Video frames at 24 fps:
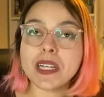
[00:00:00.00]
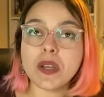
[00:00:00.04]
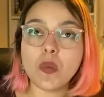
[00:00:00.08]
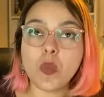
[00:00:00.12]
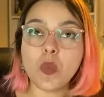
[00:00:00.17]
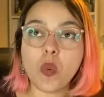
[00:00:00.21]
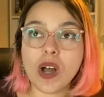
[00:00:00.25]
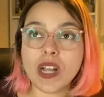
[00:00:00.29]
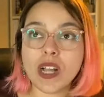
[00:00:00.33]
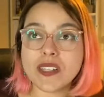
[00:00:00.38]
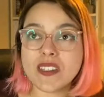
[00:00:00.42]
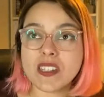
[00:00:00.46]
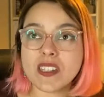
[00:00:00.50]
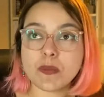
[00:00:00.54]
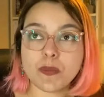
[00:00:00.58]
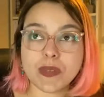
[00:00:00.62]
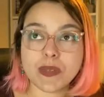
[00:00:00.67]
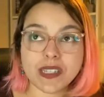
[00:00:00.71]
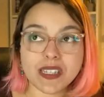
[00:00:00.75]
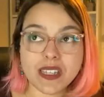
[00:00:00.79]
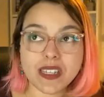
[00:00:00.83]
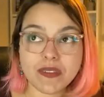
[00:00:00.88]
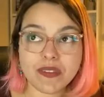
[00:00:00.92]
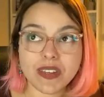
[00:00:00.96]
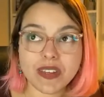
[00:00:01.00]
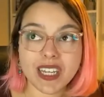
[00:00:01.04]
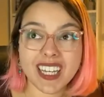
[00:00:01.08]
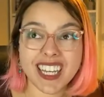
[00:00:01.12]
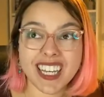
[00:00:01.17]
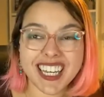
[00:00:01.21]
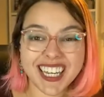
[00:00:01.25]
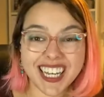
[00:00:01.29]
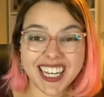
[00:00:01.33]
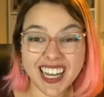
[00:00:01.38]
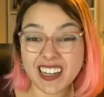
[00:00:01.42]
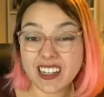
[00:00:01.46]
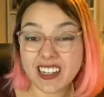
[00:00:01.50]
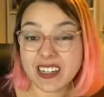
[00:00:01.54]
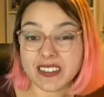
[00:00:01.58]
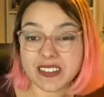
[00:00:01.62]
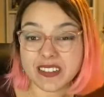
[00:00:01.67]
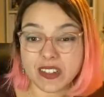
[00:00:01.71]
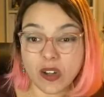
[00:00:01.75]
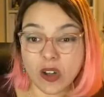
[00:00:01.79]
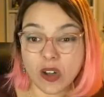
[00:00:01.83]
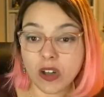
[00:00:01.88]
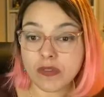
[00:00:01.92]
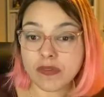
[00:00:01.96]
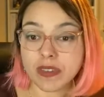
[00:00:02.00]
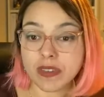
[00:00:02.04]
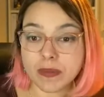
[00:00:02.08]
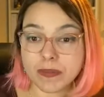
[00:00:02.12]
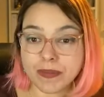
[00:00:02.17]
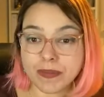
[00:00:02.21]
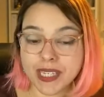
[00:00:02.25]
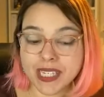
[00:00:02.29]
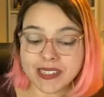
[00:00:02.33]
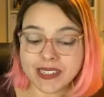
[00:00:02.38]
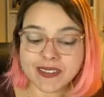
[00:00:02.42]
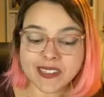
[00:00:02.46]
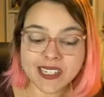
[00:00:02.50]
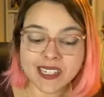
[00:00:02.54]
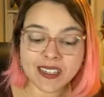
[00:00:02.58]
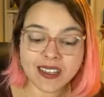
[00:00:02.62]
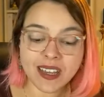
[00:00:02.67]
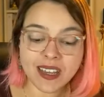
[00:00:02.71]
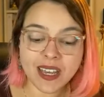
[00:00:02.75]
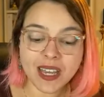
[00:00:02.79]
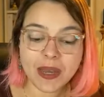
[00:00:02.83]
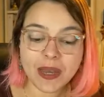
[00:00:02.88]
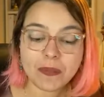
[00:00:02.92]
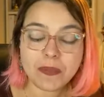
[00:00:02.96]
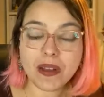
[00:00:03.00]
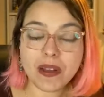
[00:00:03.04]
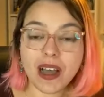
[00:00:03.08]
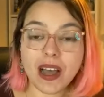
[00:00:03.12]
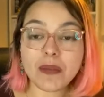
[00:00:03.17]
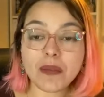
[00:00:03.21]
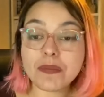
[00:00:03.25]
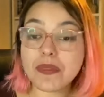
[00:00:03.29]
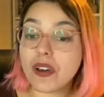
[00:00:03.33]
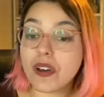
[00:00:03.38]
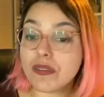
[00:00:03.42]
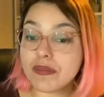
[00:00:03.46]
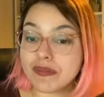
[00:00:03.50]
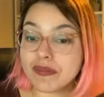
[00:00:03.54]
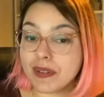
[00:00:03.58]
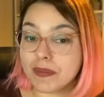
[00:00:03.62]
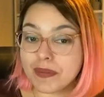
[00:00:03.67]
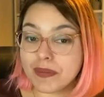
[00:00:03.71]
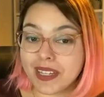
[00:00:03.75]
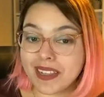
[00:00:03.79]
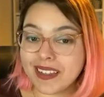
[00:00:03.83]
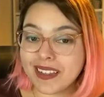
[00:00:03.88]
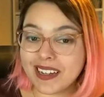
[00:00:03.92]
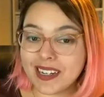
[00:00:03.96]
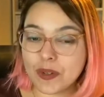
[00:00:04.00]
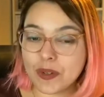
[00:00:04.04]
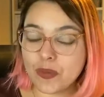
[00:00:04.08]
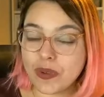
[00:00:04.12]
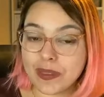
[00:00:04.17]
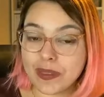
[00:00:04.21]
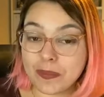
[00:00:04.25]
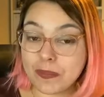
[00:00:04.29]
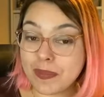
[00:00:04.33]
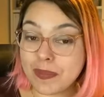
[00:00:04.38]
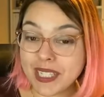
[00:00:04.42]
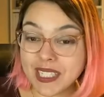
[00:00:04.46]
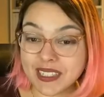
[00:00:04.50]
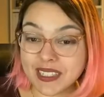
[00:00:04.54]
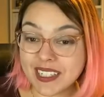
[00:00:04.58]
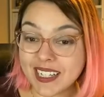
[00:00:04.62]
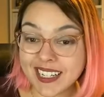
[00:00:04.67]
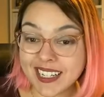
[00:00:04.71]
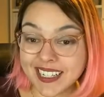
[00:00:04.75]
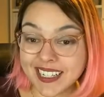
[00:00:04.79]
one specific cut of the meat, but I'm not familiar with meat cuts.